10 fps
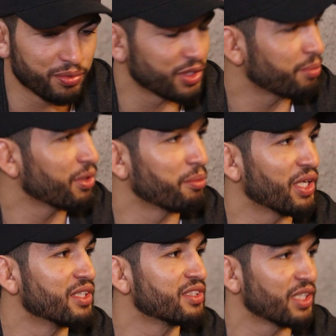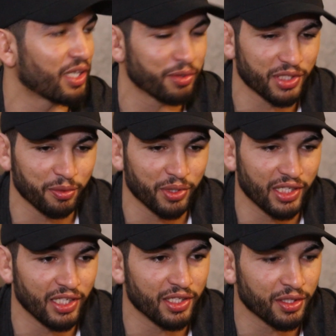supplements and everything we
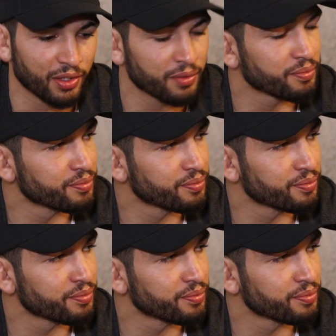need. You know.